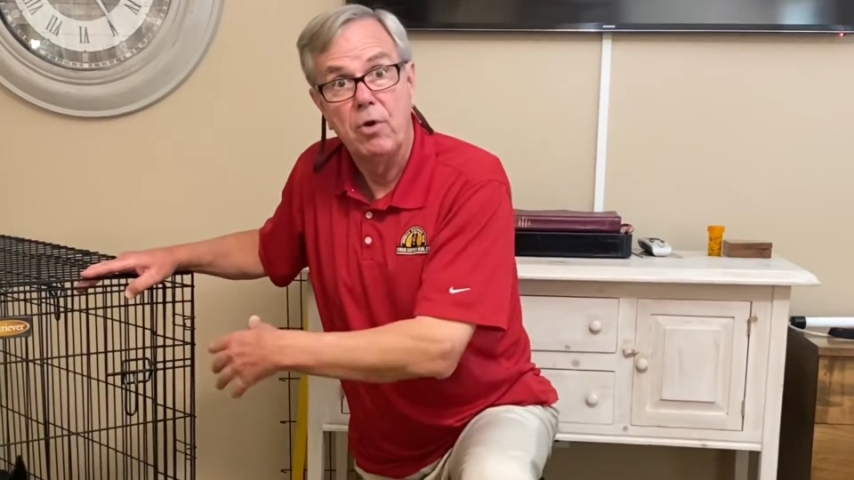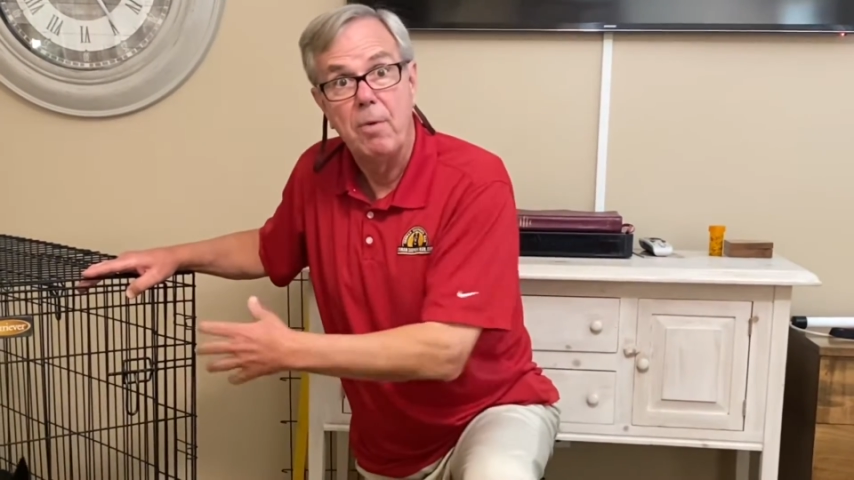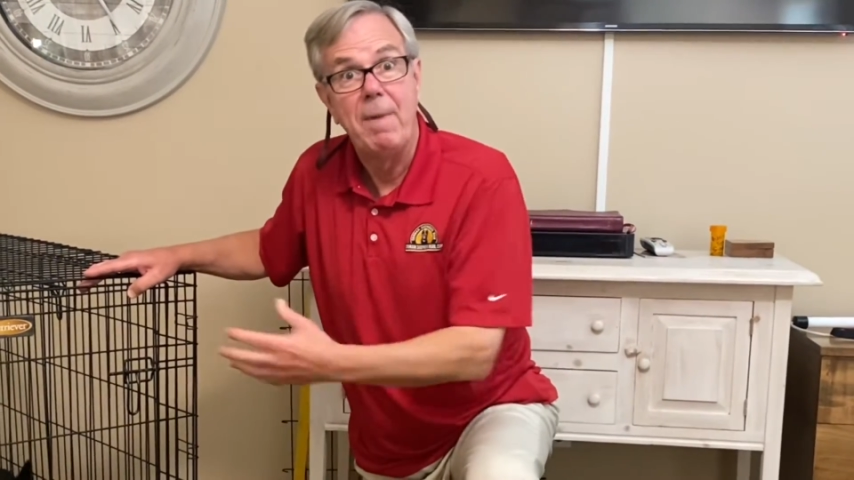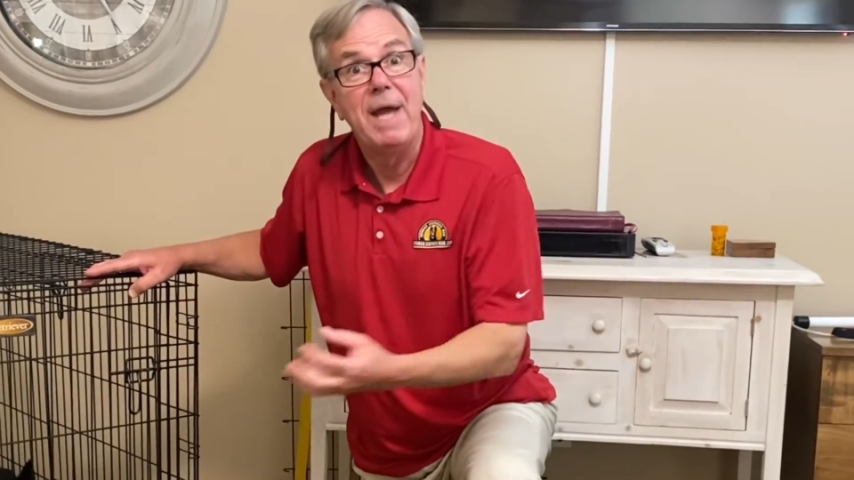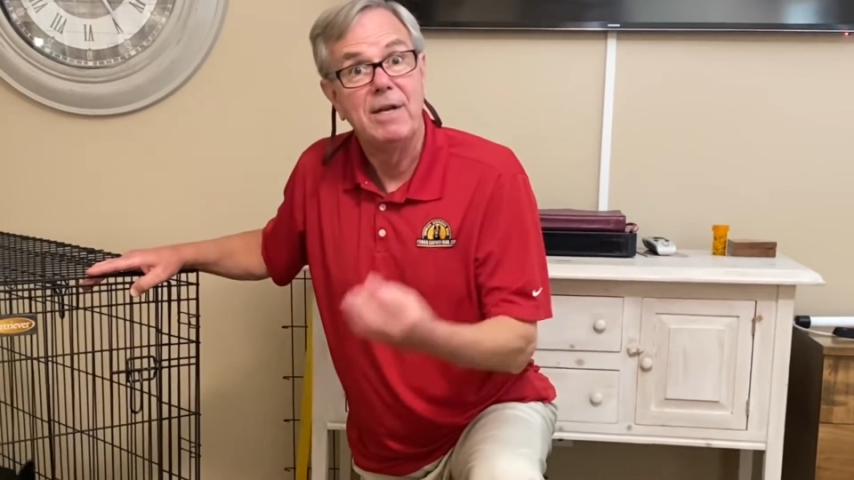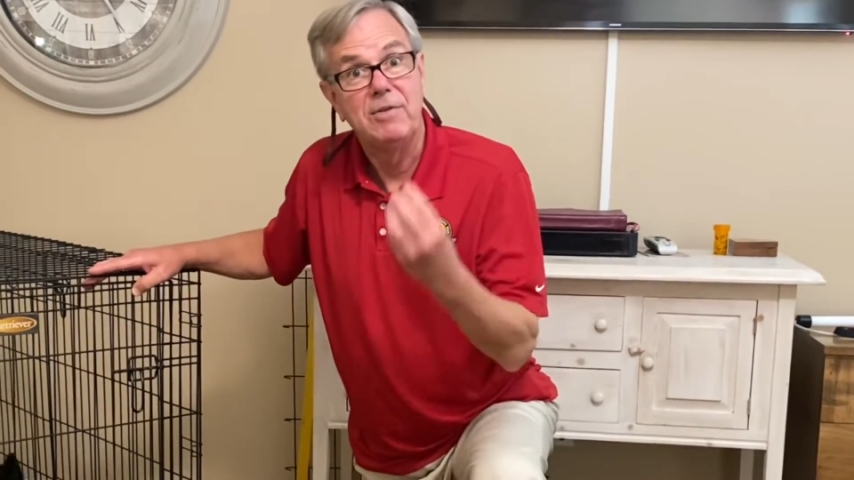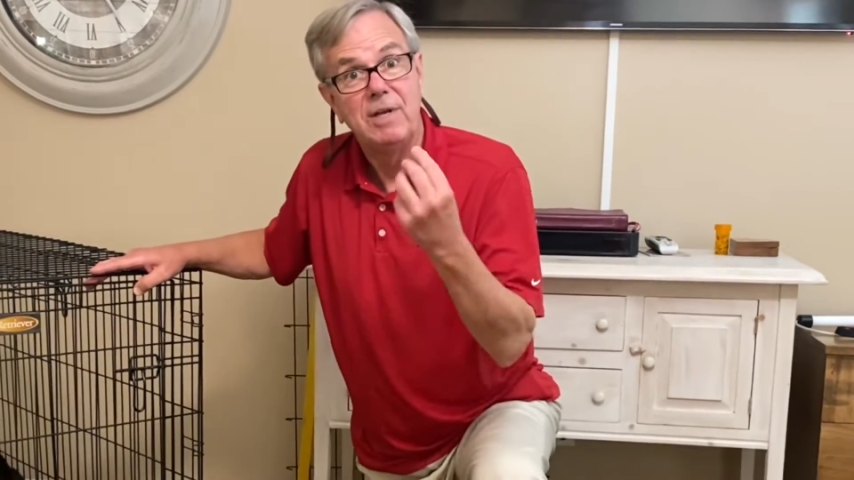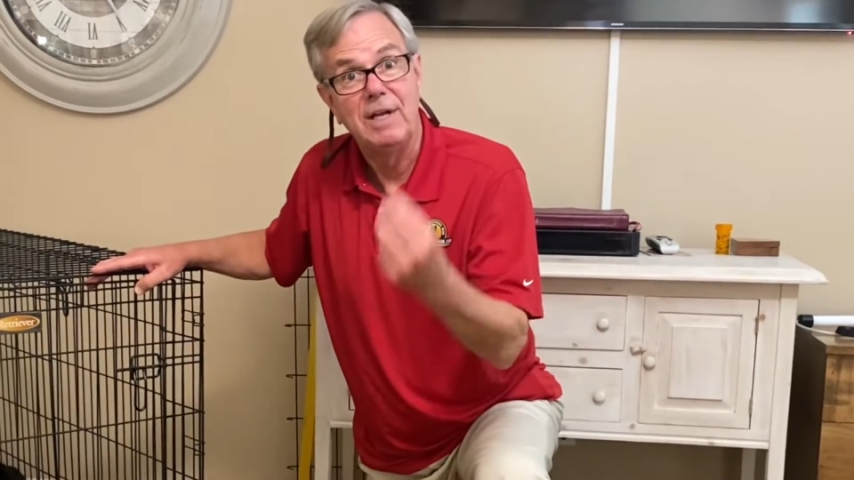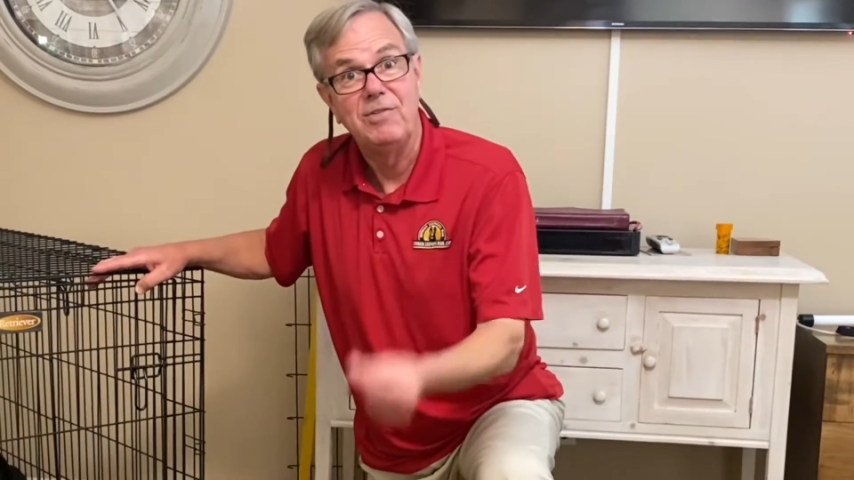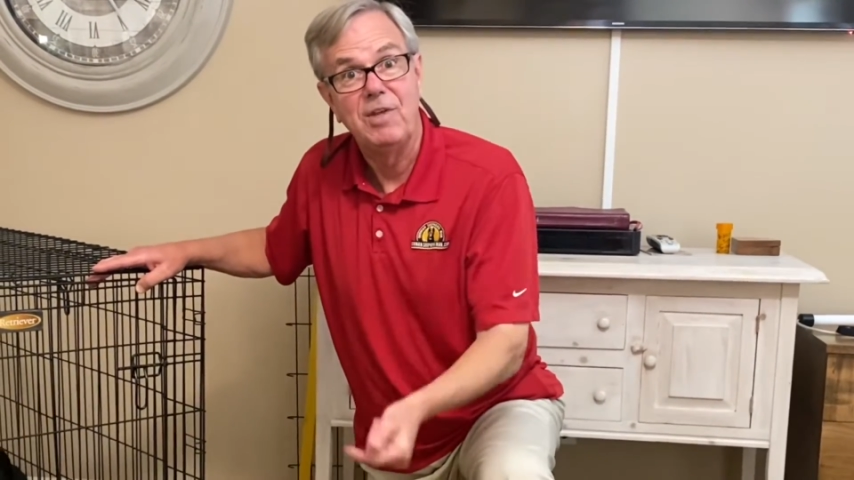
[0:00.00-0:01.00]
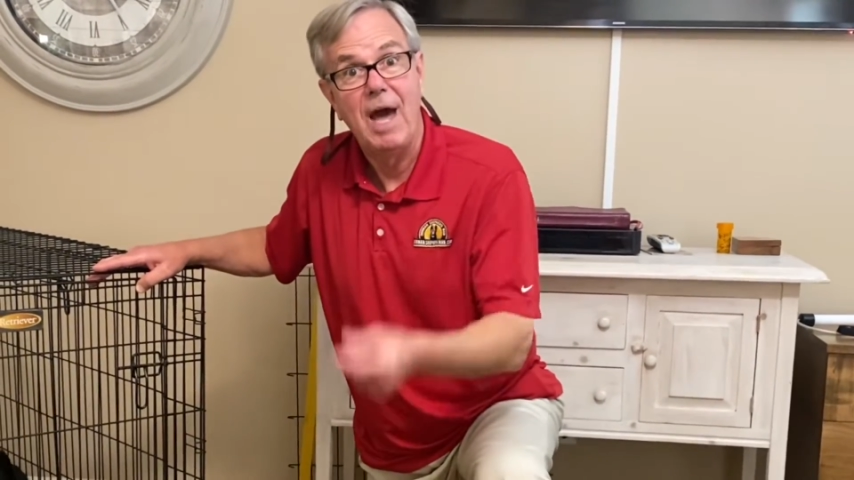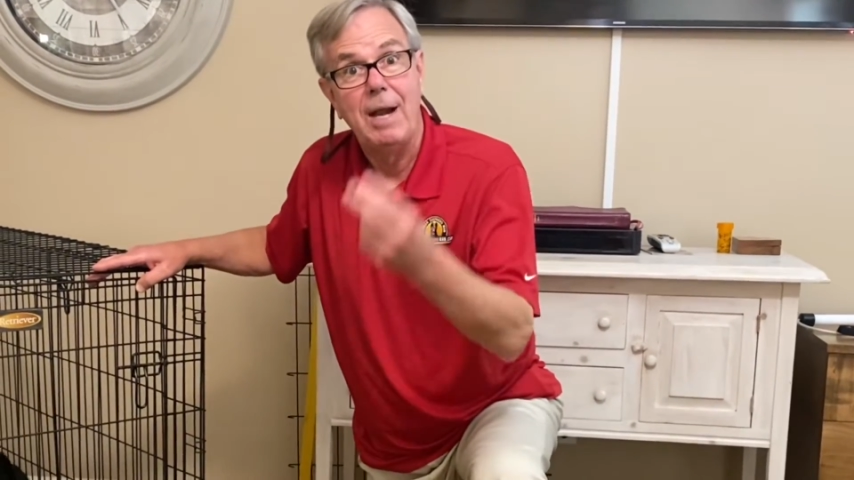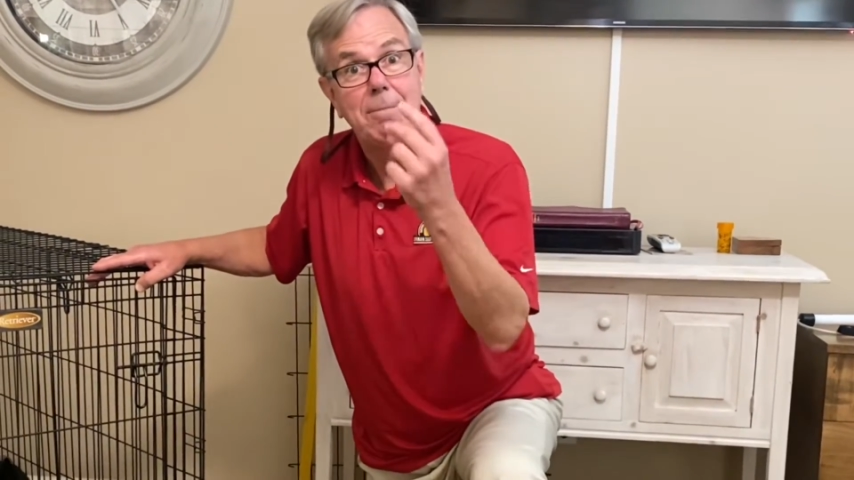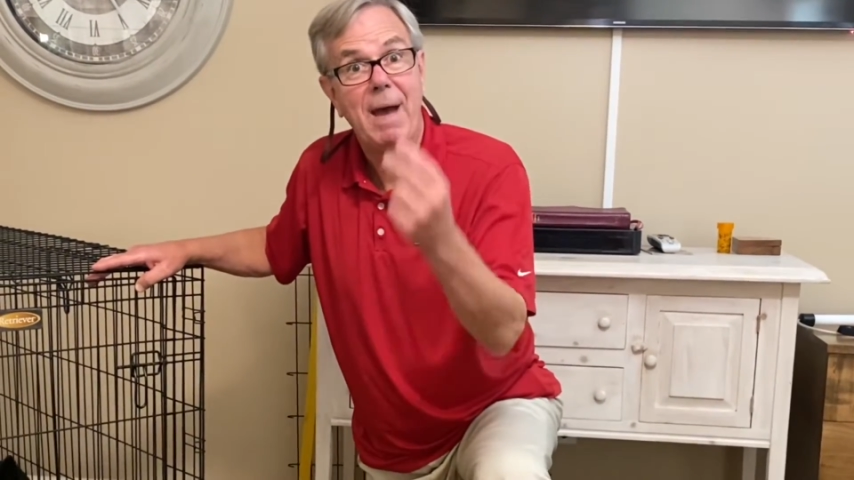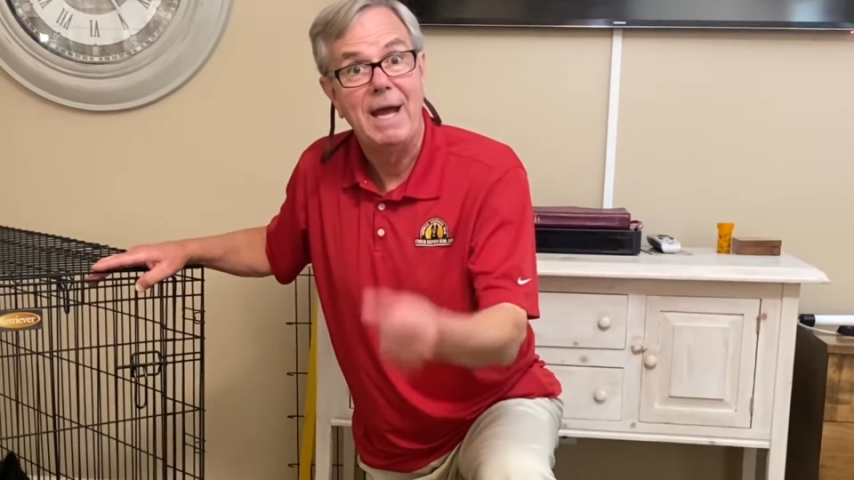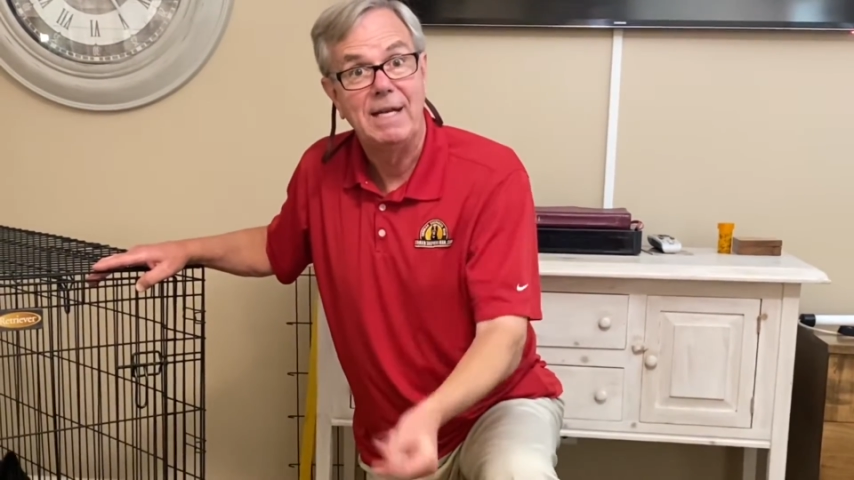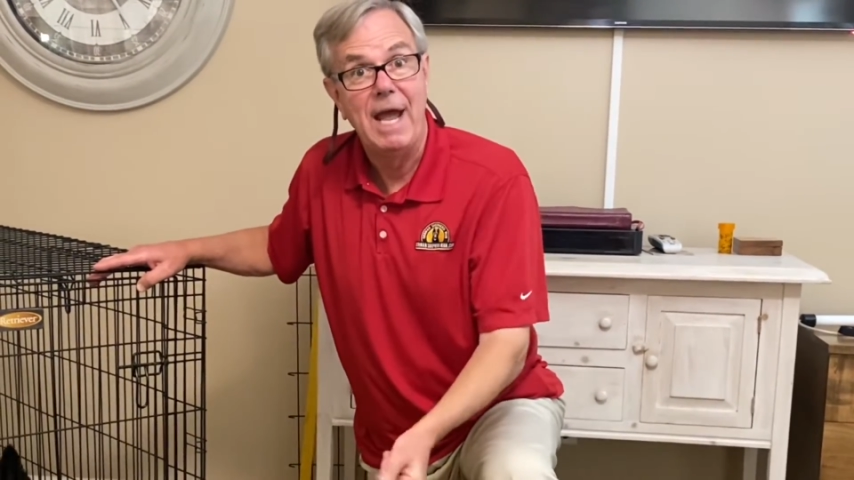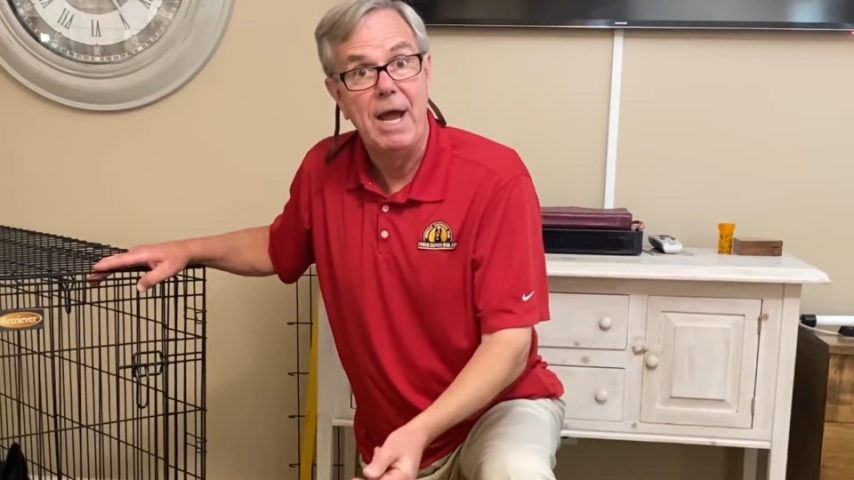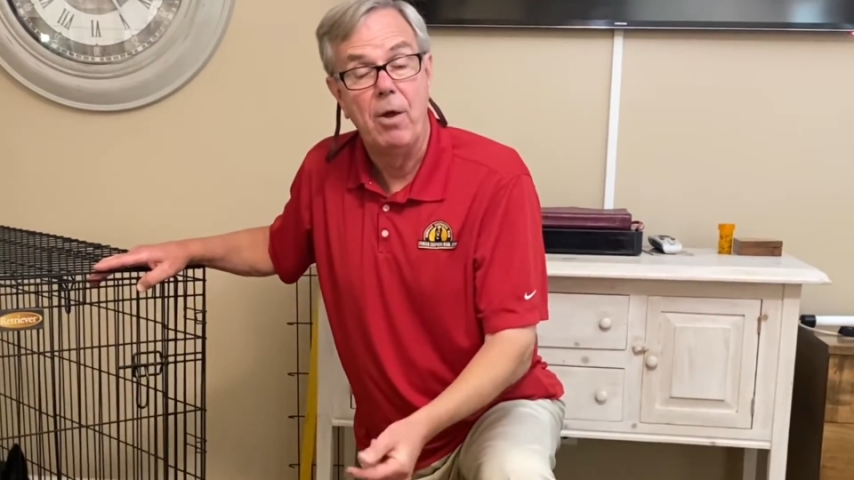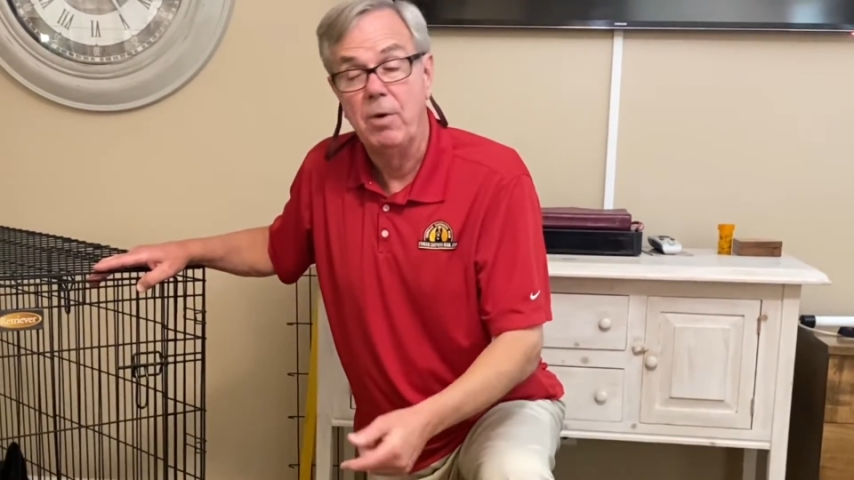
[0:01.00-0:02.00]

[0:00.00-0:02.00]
command until he's got it back down.